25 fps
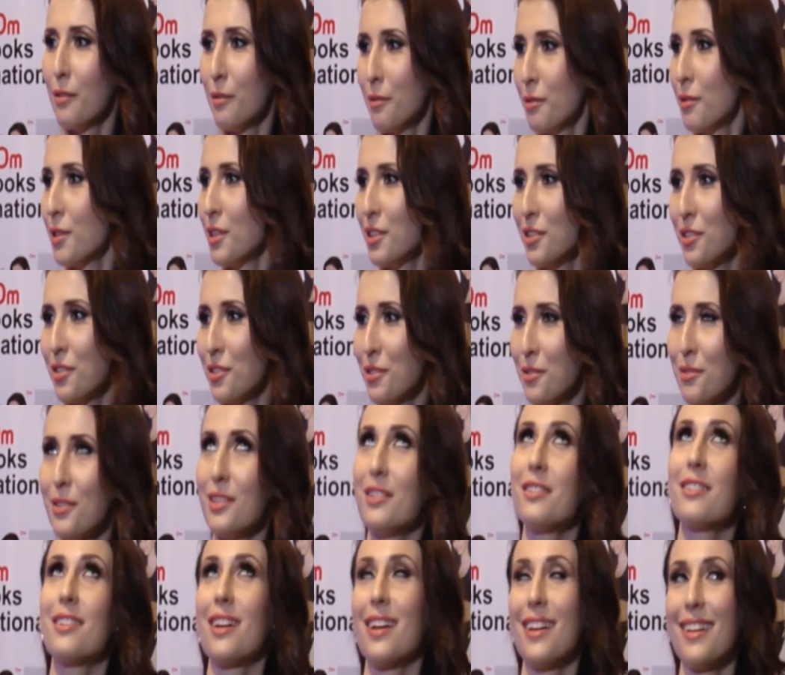
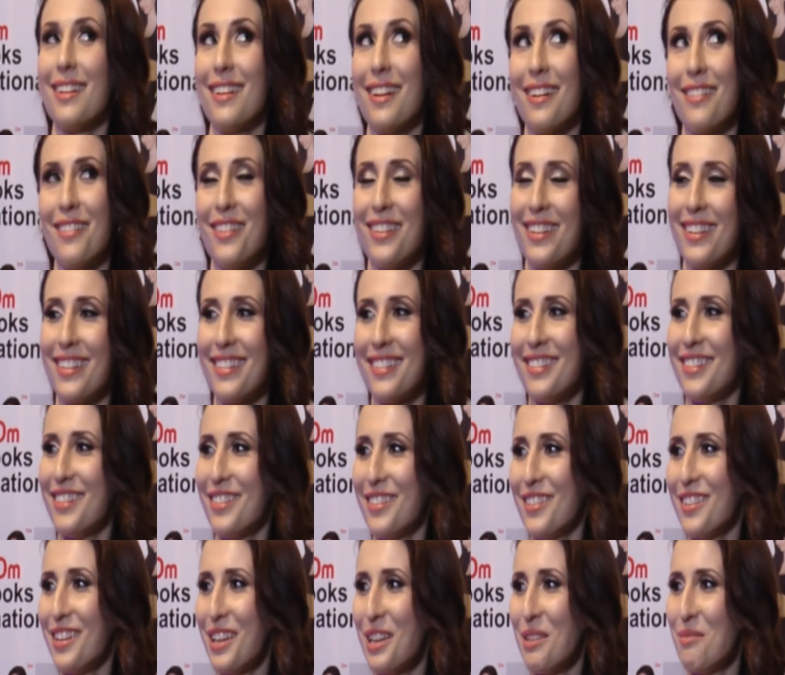which right now you can see
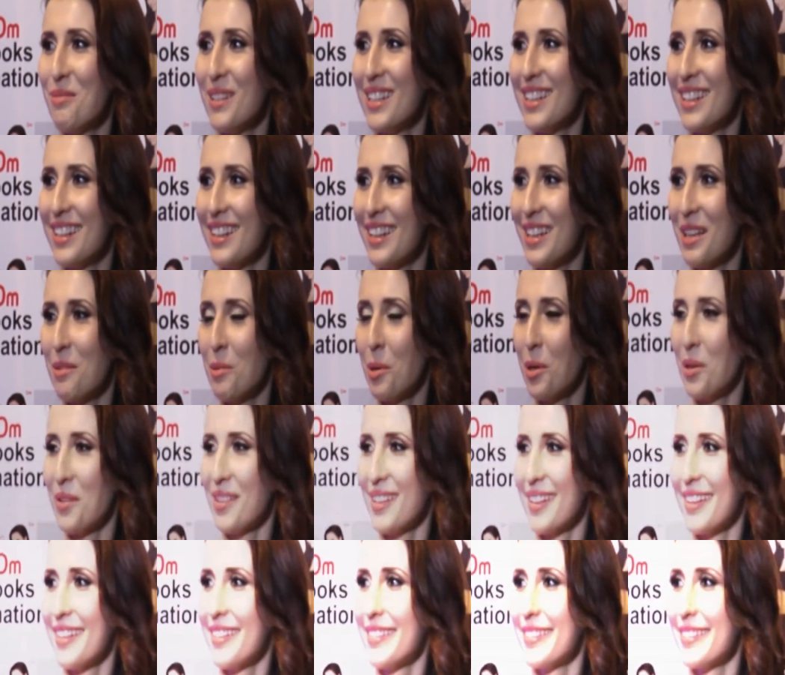on Keep Eating, Keep Losing.